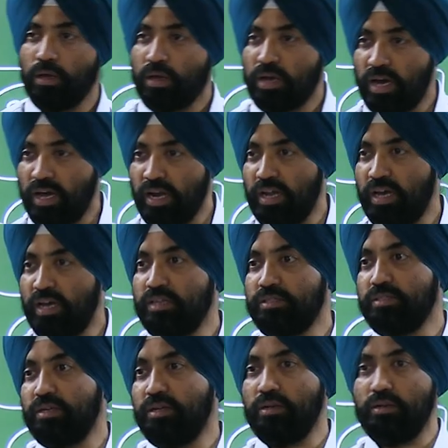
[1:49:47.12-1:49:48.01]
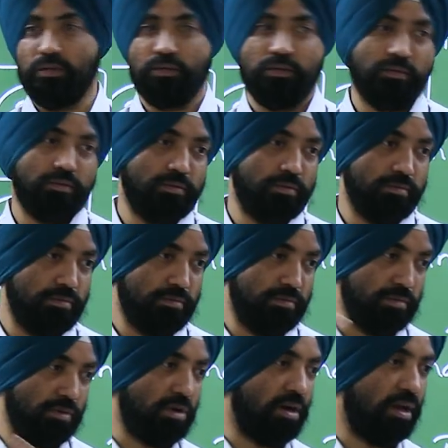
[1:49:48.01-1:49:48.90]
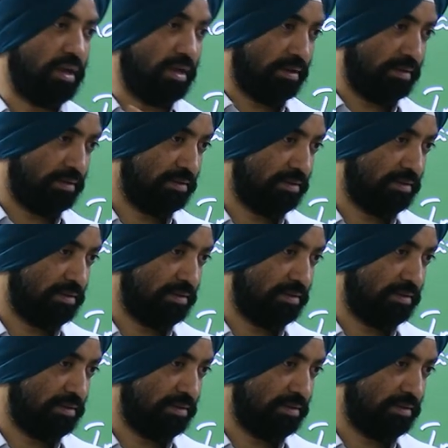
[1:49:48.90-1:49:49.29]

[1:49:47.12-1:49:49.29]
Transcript: Kala Azar Calling.